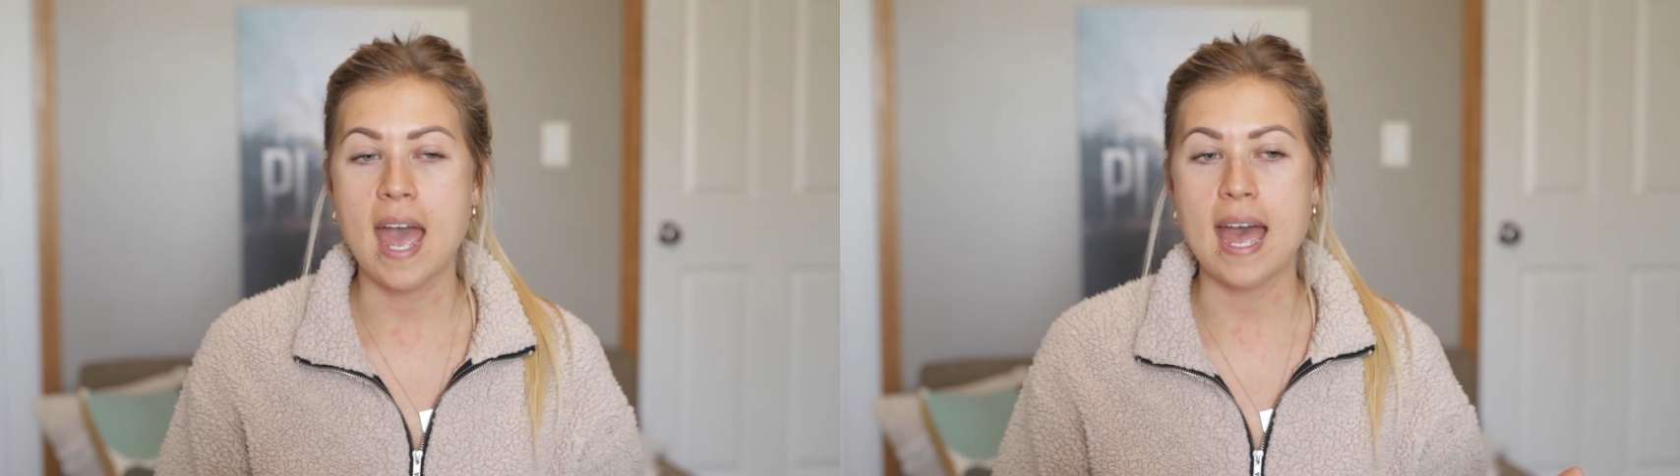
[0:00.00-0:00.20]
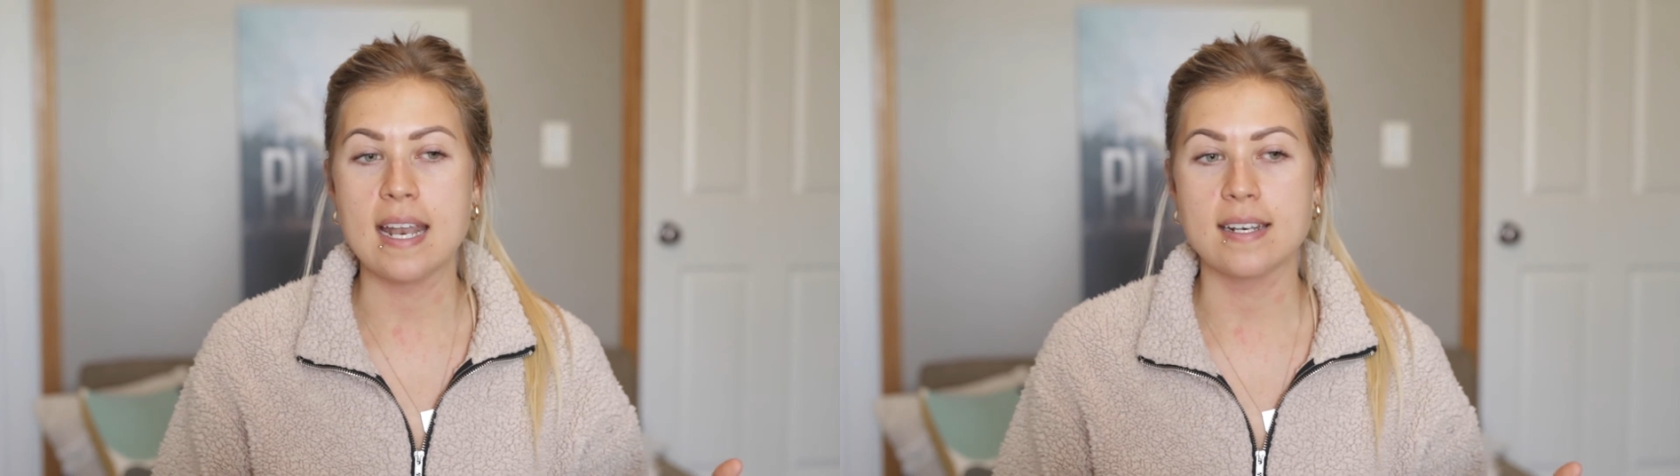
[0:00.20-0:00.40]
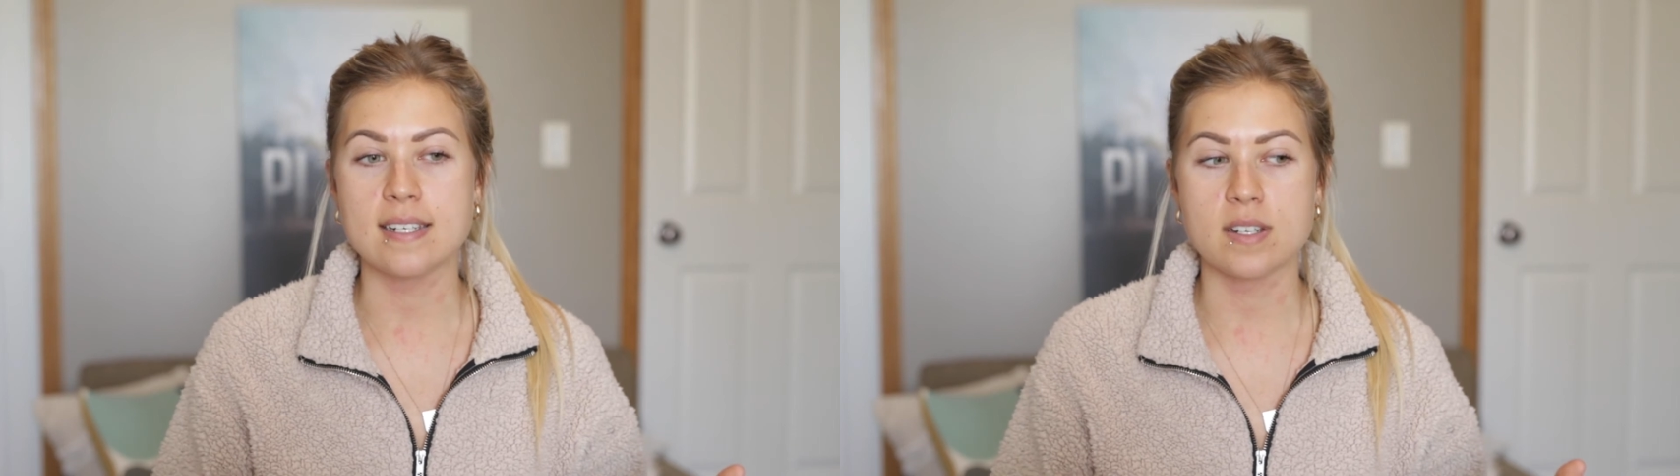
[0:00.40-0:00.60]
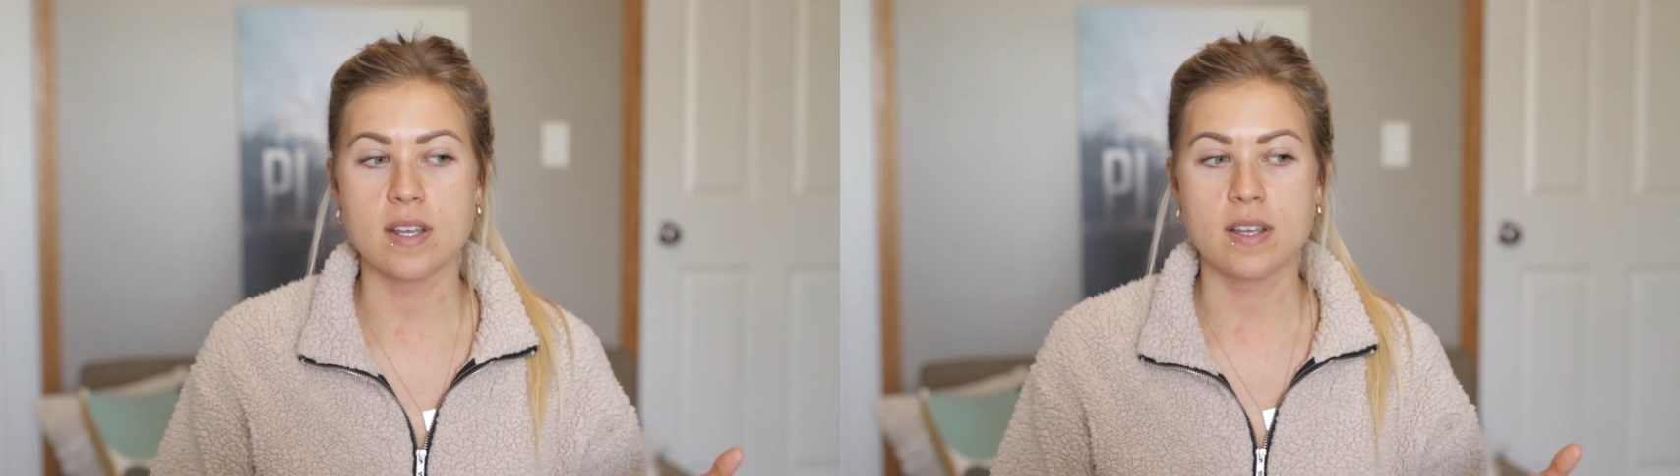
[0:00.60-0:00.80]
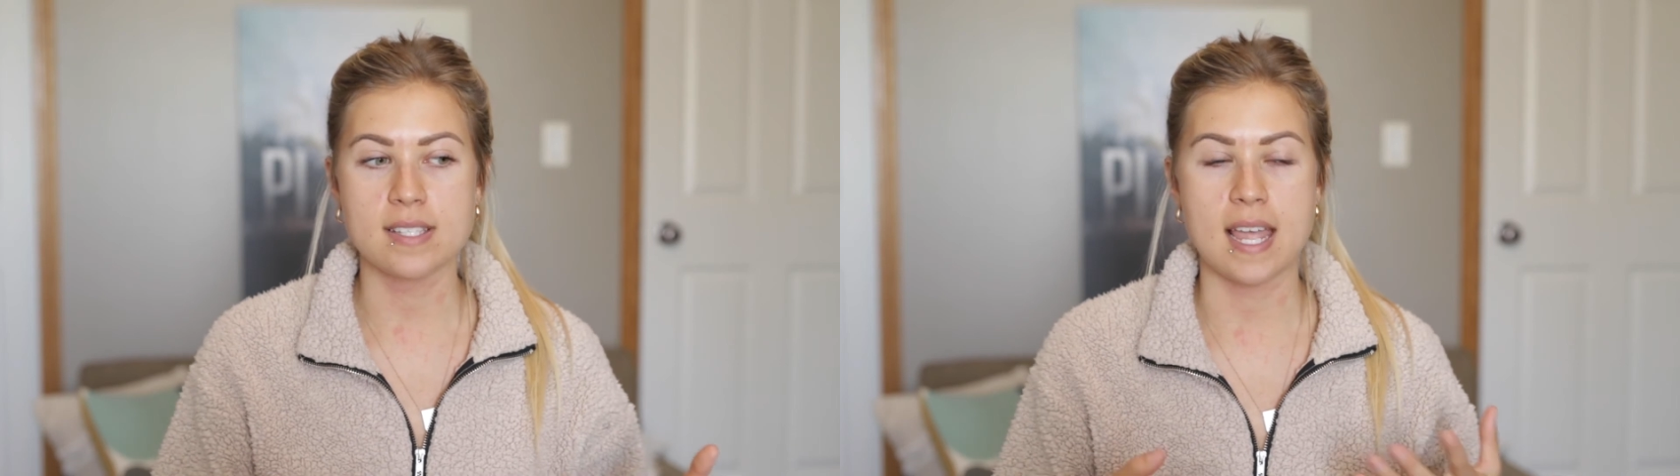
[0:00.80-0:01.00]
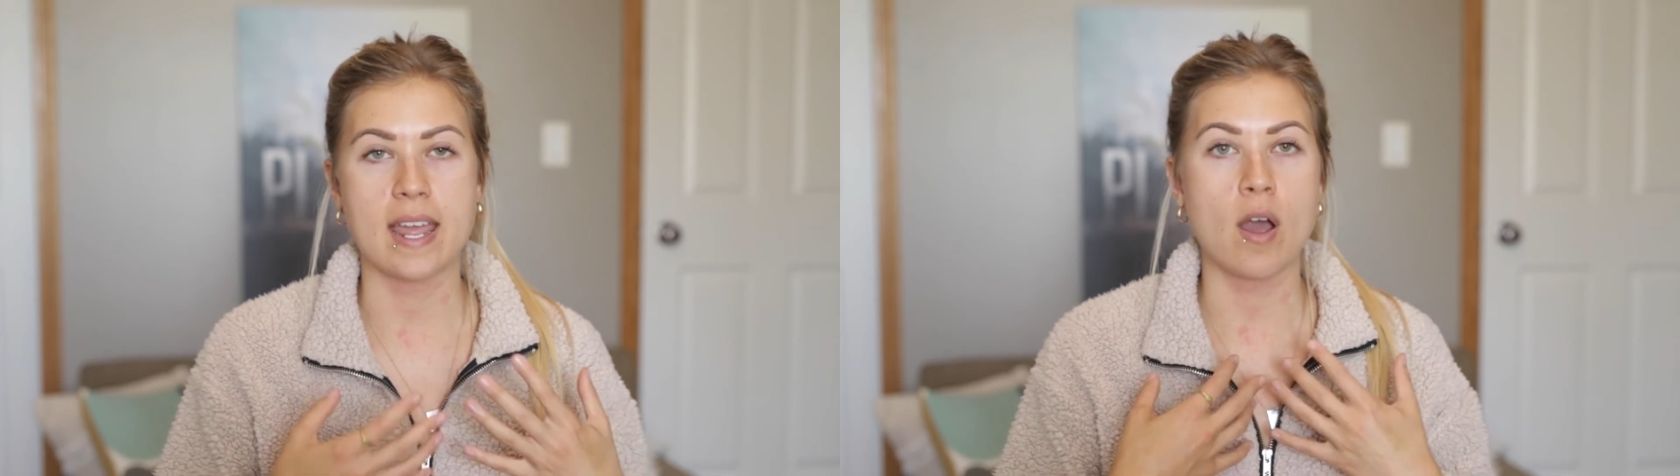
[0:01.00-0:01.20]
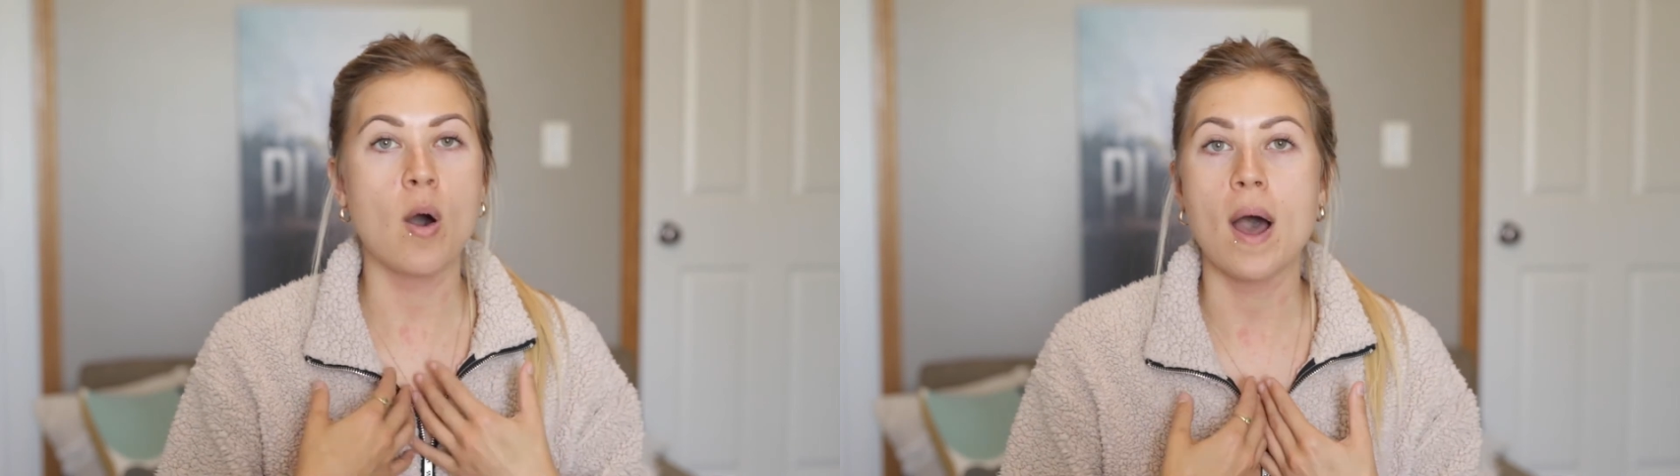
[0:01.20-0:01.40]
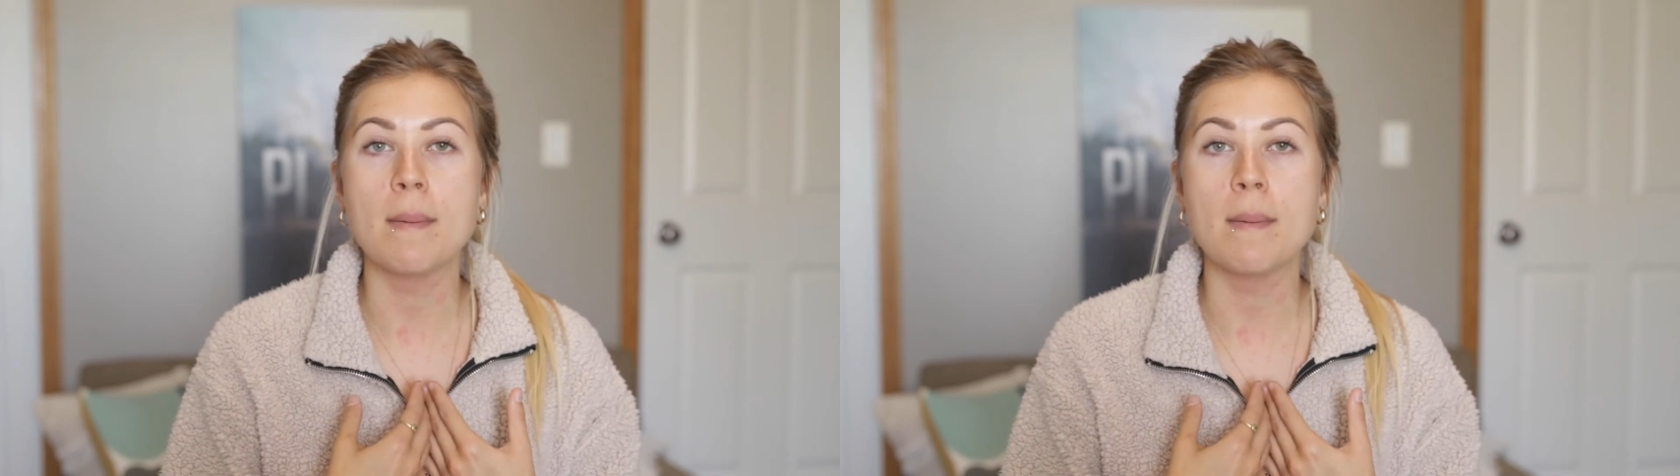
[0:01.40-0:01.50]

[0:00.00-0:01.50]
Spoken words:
and saying, oh,